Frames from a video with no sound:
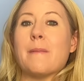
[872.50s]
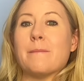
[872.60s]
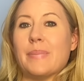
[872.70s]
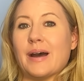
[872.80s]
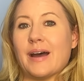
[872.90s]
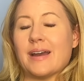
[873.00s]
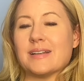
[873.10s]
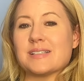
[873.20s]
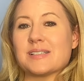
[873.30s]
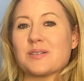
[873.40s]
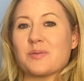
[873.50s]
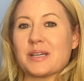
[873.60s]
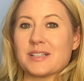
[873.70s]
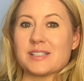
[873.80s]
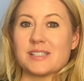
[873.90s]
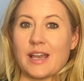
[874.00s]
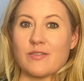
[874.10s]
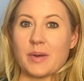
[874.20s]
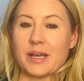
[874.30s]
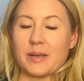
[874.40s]
But we could
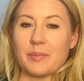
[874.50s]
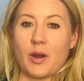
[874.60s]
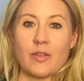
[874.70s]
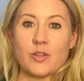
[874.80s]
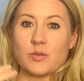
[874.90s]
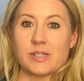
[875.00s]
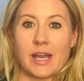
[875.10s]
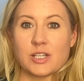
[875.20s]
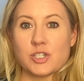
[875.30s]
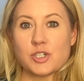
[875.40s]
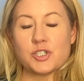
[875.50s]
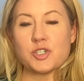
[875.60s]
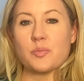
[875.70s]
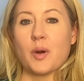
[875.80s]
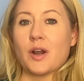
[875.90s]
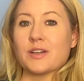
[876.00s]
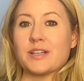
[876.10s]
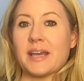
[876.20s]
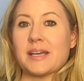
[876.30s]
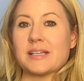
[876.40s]
save money on those extra 2 park
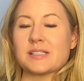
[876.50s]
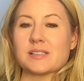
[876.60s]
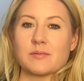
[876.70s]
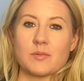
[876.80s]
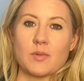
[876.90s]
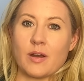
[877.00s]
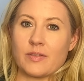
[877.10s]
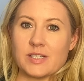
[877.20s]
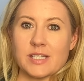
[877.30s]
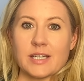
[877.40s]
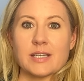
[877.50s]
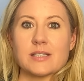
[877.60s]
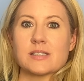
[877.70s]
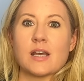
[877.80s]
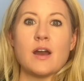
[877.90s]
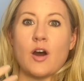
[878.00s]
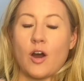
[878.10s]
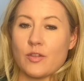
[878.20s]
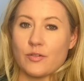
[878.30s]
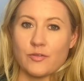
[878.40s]
days, on the tickets,
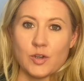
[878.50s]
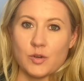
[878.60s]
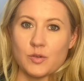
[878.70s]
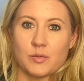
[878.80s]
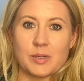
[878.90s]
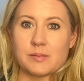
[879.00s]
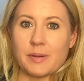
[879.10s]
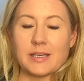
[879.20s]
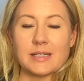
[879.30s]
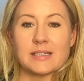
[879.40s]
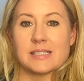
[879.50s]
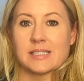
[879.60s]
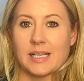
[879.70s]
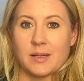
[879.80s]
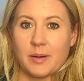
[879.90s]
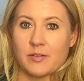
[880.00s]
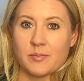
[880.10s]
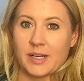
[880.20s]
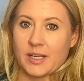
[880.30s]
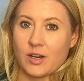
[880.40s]
on the food. We spend an insane amount of
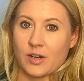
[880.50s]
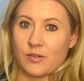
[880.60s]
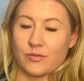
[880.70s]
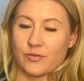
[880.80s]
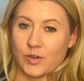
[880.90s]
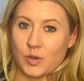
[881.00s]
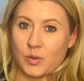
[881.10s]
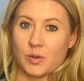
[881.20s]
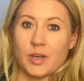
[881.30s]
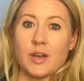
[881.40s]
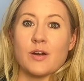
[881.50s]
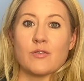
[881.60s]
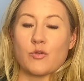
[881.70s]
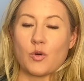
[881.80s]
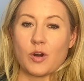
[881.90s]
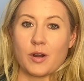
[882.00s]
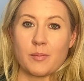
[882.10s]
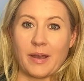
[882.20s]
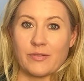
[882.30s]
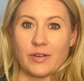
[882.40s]
money on food for
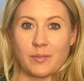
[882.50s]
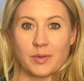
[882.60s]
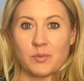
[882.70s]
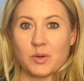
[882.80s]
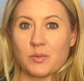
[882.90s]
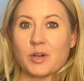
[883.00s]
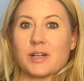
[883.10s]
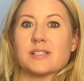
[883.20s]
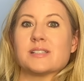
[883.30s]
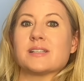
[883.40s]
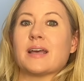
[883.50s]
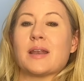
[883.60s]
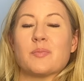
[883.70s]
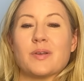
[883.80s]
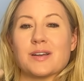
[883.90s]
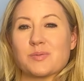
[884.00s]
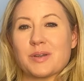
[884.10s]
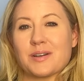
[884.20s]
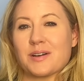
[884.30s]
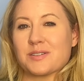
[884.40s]
my family when we're at Disneyland. Plus, we
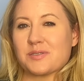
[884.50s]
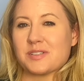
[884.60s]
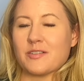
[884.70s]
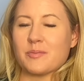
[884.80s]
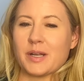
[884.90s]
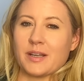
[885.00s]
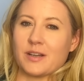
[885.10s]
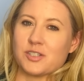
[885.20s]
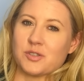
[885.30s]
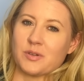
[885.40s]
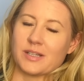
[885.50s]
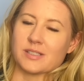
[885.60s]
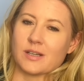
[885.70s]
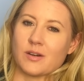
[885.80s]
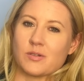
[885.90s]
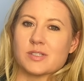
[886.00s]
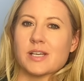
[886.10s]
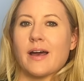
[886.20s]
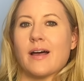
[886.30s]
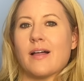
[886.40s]
could also save money on 2 nights in a
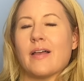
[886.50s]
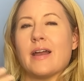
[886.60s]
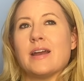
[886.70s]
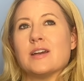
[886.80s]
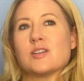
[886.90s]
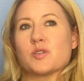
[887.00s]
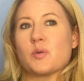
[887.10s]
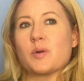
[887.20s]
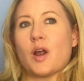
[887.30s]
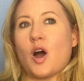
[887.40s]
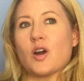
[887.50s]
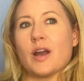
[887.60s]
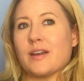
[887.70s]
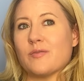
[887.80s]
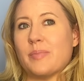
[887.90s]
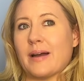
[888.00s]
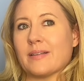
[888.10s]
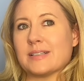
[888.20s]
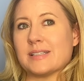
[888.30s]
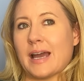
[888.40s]
hotel. So it would all kind of
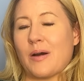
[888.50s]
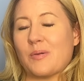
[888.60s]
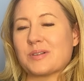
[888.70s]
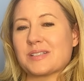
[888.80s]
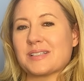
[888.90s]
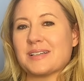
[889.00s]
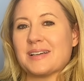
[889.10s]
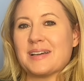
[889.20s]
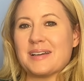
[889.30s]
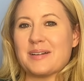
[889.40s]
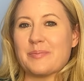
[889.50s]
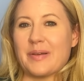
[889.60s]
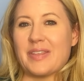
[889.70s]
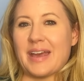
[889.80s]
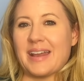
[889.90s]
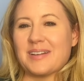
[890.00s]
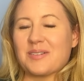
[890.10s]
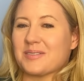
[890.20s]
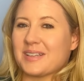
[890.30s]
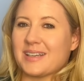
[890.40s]
balance out. but then
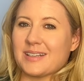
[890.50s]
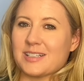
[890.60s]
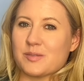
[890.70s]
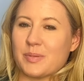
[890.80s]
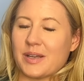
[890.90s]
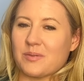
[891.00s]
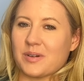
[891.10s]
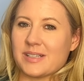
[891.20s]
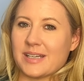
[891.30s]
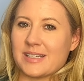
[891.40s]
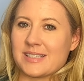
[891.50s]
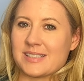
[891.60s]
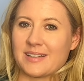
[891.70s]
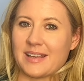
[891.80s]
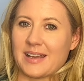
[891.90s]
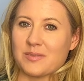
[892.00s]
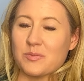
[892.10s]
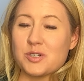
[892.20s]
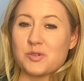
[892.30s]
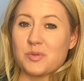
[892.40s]
you're only getting to spend one day at Disneyland,
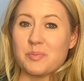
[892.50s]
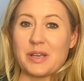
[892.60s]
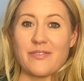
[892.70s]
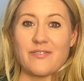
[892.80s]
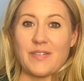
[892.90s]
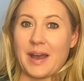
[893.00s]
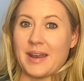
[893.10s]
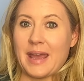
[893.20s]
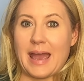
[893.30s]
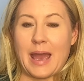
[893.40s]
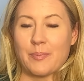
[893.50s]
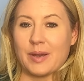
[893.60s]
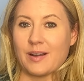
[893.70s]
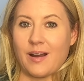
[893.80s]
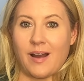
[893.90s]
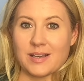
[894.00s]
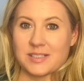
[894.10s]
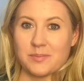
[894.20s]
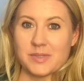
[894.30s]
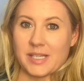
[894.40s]
which would be a fun, epic,
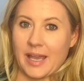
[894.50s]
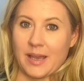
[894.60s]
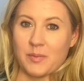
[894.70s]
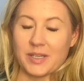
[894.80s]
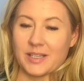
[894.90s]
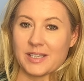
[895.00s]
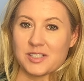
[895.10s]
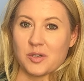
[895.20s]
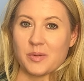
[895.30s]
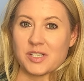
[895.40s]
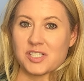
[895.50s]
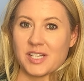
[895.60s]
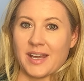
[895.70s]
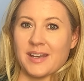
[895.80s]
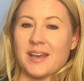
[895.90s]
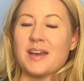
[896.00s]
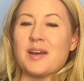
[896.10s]
awesome day, and we could get so much done.